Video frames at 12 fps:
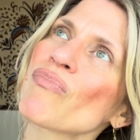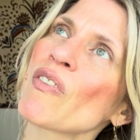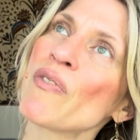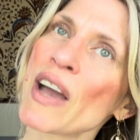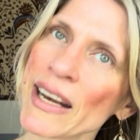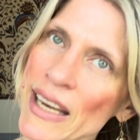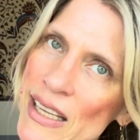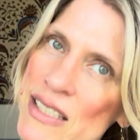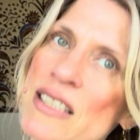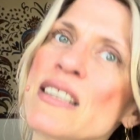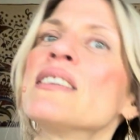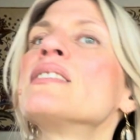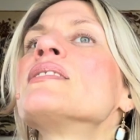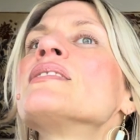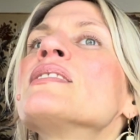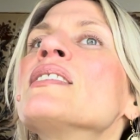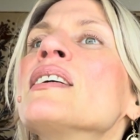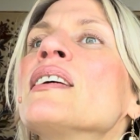
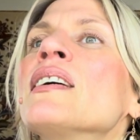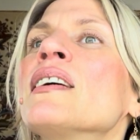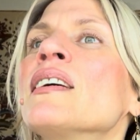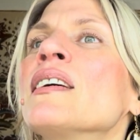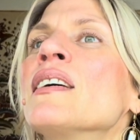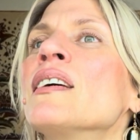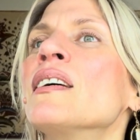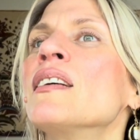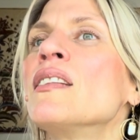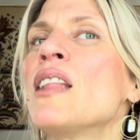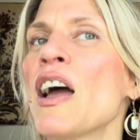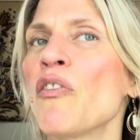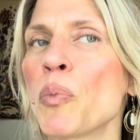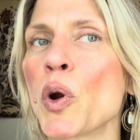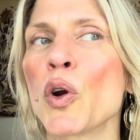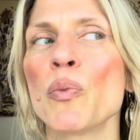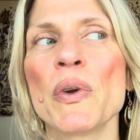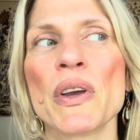finances, life
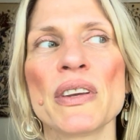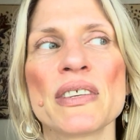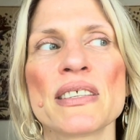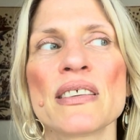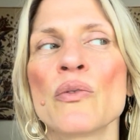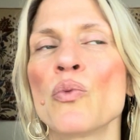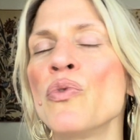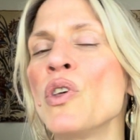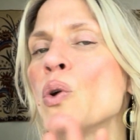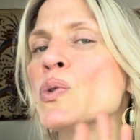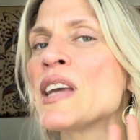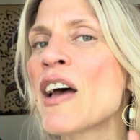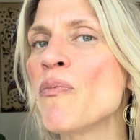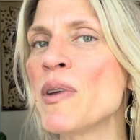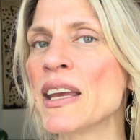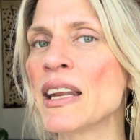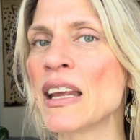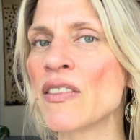purpose. Those have
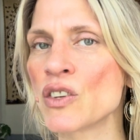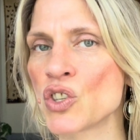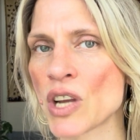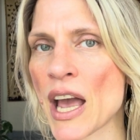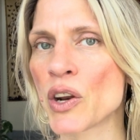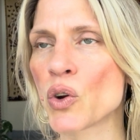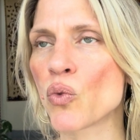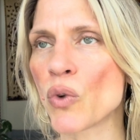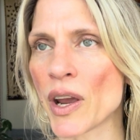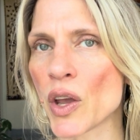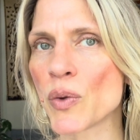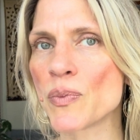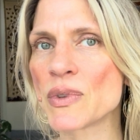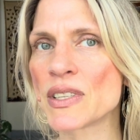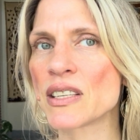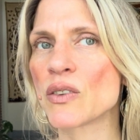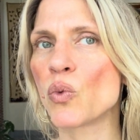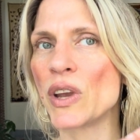been in the shadow
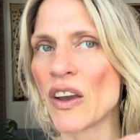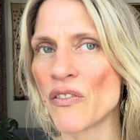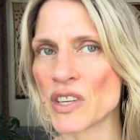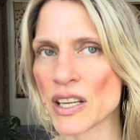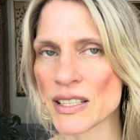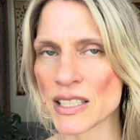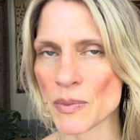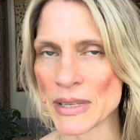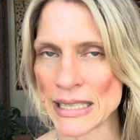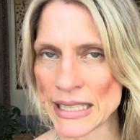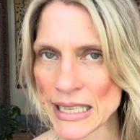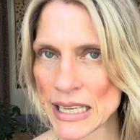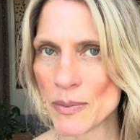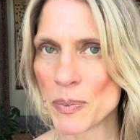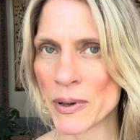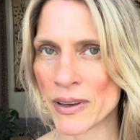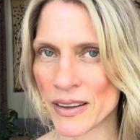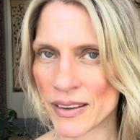realms. We have done some deep
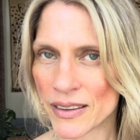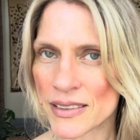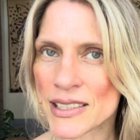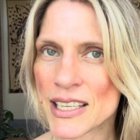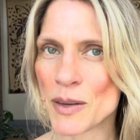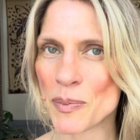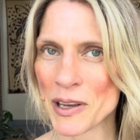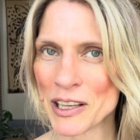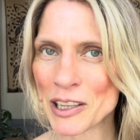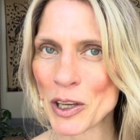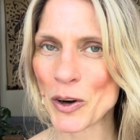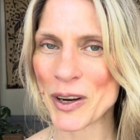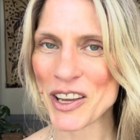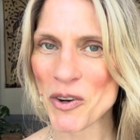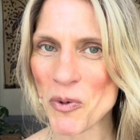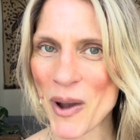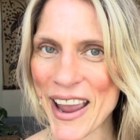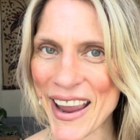clearing
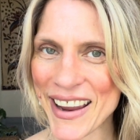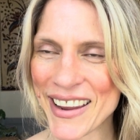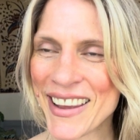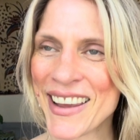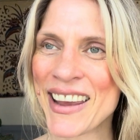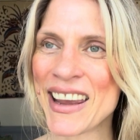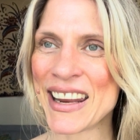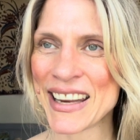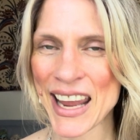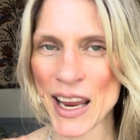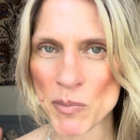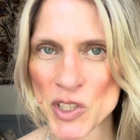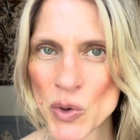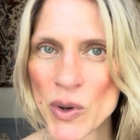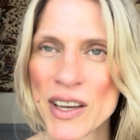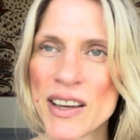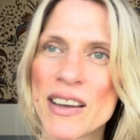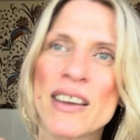away. It came to
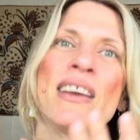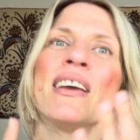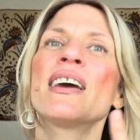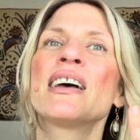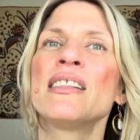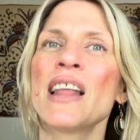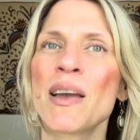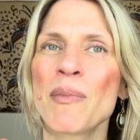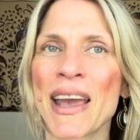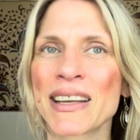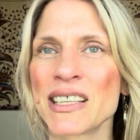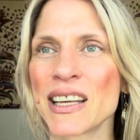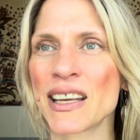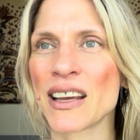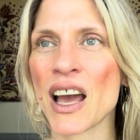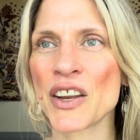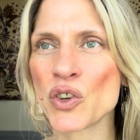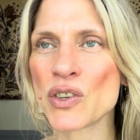a climactic
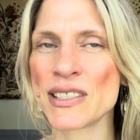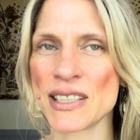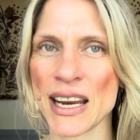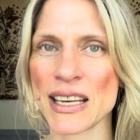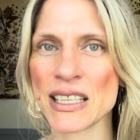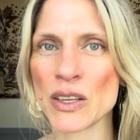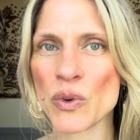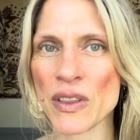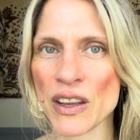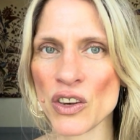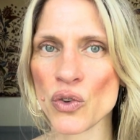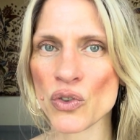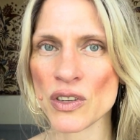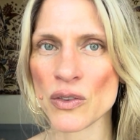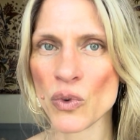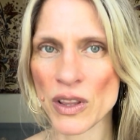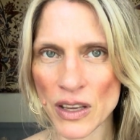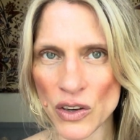understanding within
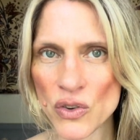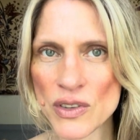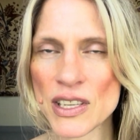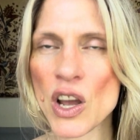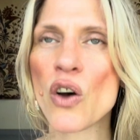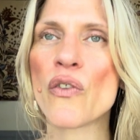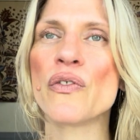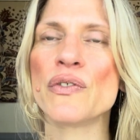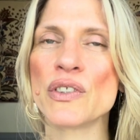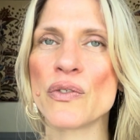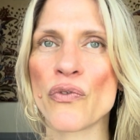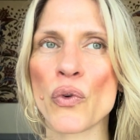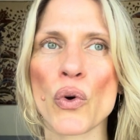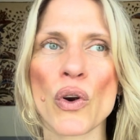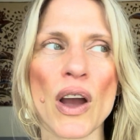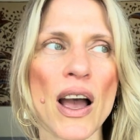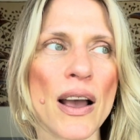yourself for